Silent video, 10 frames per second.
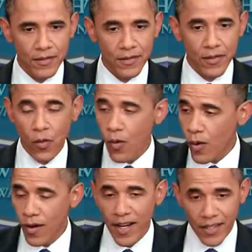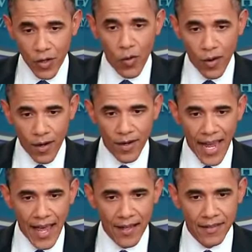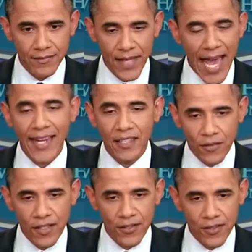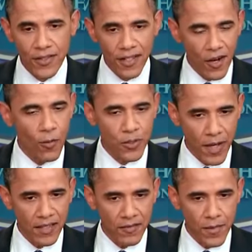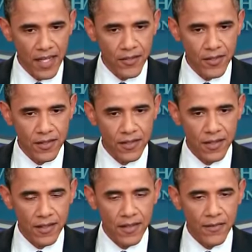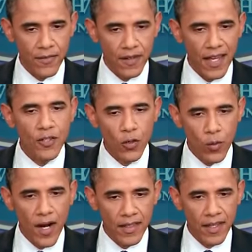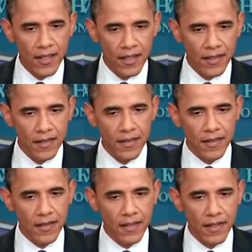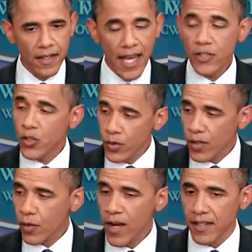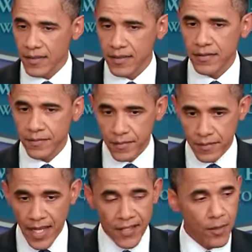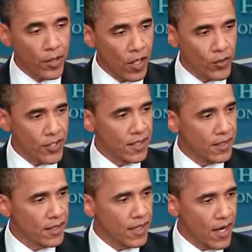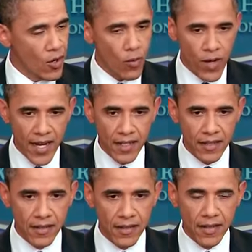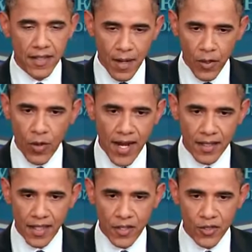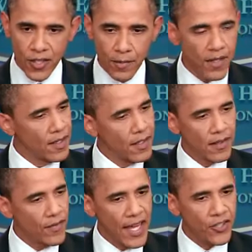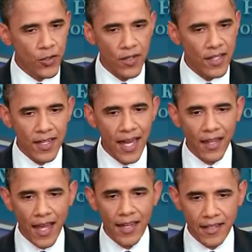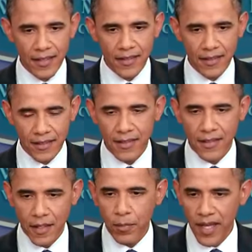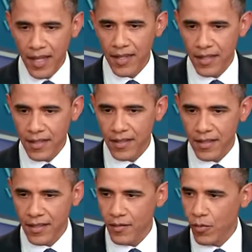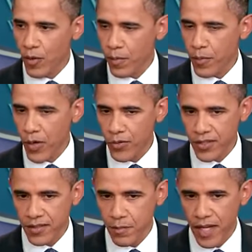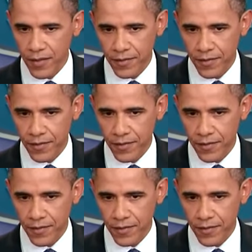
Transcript: or ignore activists in our respective bases and do the right thing. And to their credit, Nancy Pelosi, Harry Reid, the Democratic leadership, they sure did not like the plan that we were proposing to Boehner.